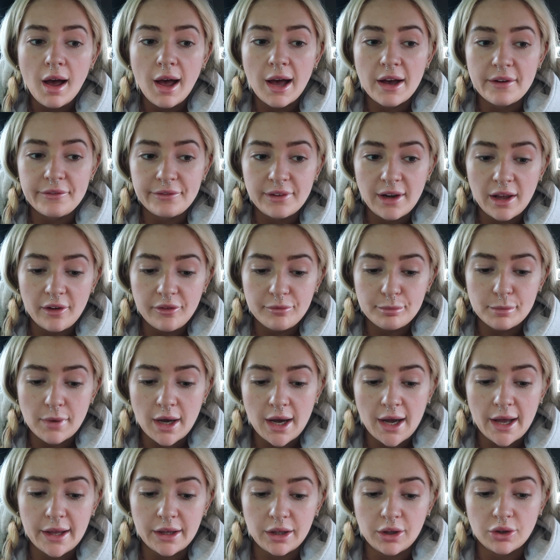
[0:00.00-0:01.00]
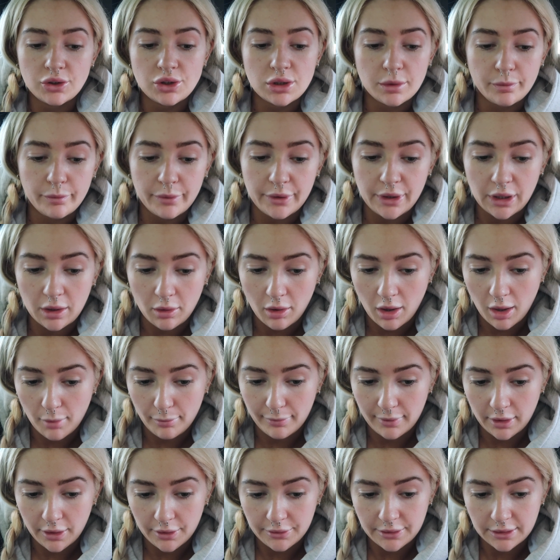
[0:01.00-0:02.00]
I've left my YouTube video
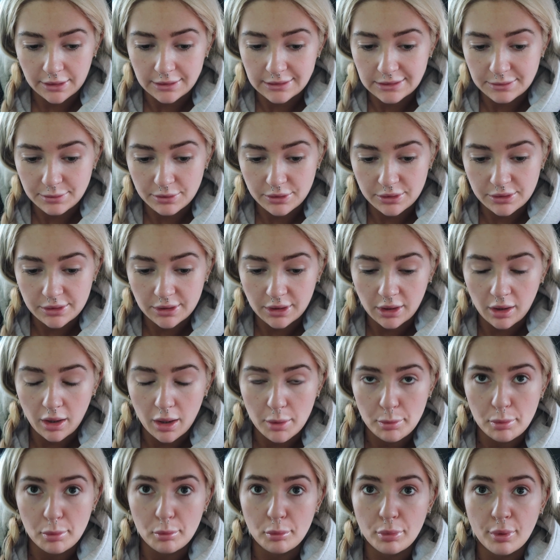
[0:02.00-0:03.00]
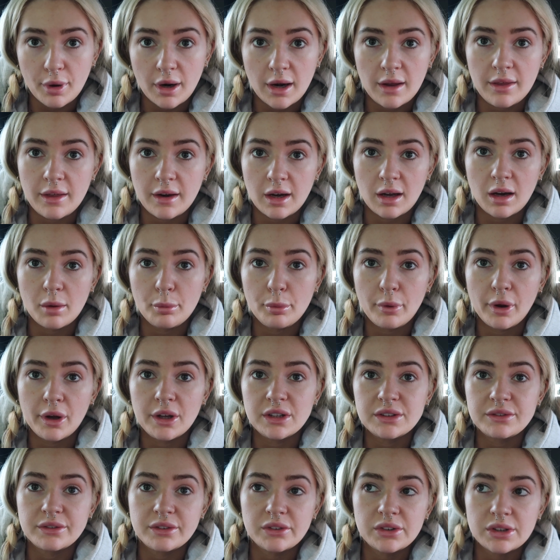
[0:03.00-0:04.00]
uploading, so we're just going to hope and pray that it
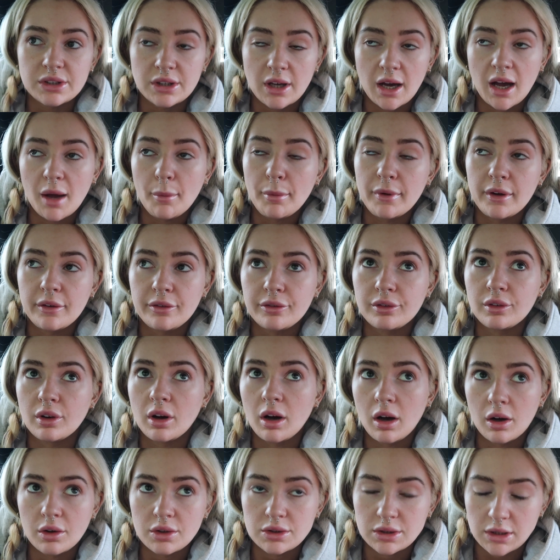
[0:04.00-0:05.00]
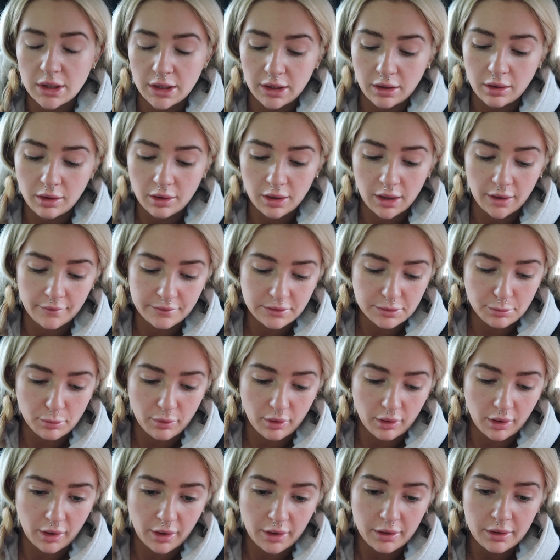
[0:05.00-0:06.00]
uploads tonight, but if not, I'll just let it go live
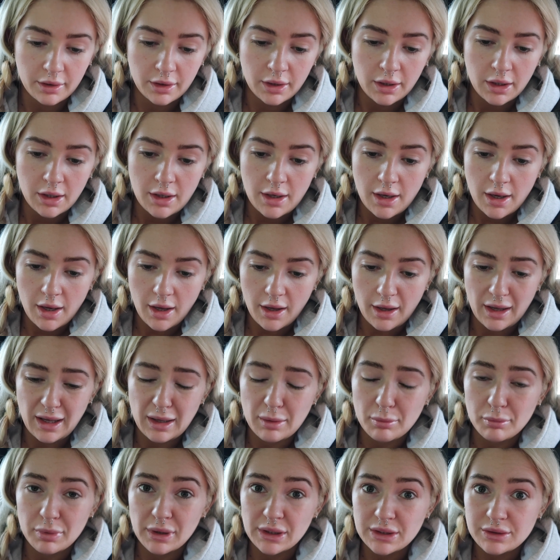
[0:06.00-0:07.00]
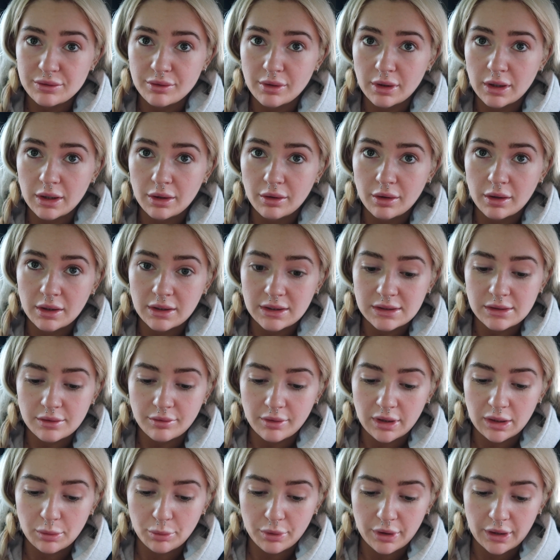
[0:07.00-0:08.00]
tomorrow. Um, but it's really annoying because I
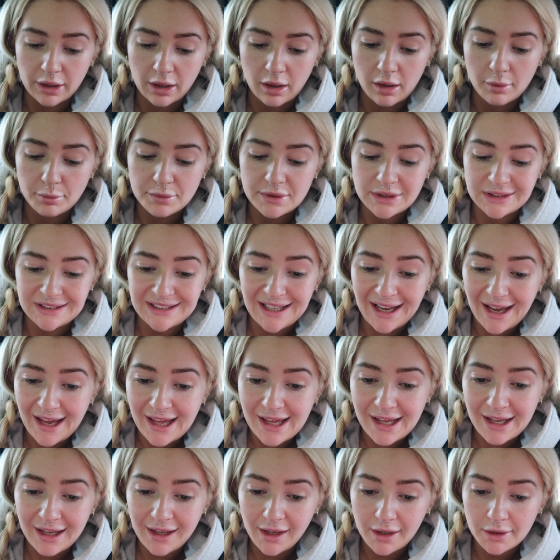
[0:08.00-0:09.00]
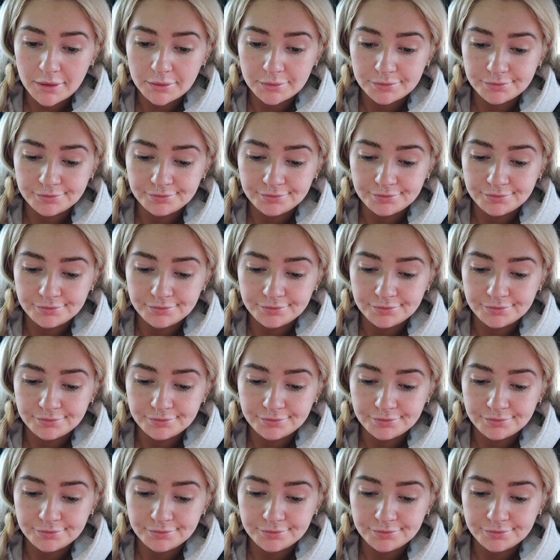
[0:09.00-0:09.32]
really wanted it up today.